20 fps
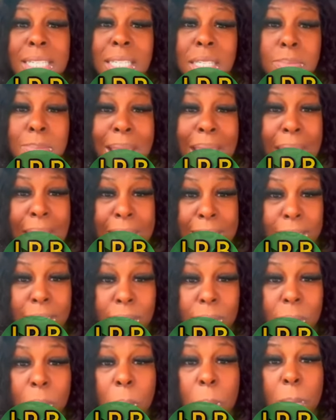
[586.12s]
A waste man.
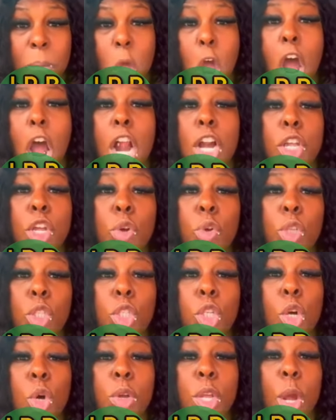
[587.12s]
All you
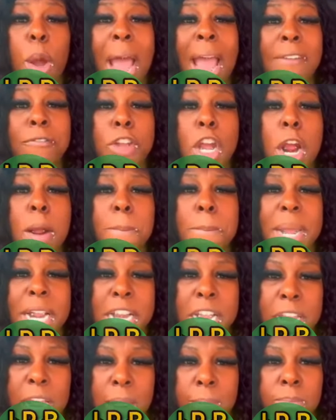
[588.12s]
do, you have your
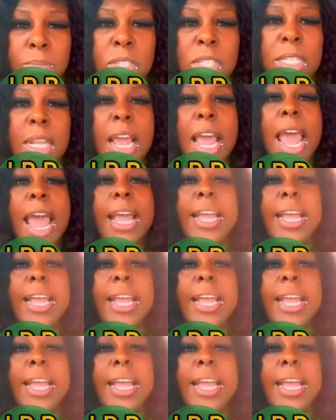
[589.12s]
minions,